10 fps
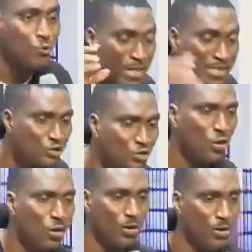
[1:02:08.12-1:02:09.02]
with
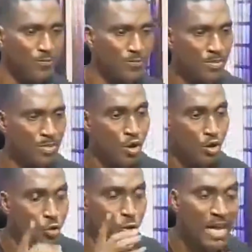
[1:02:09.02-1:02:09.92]
joy.
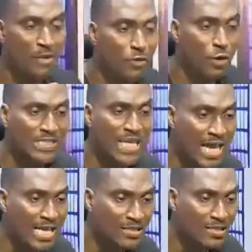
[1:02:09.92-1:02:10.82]
You give your
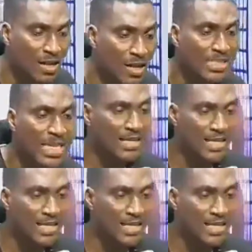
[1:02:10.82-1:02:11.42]
tithe, then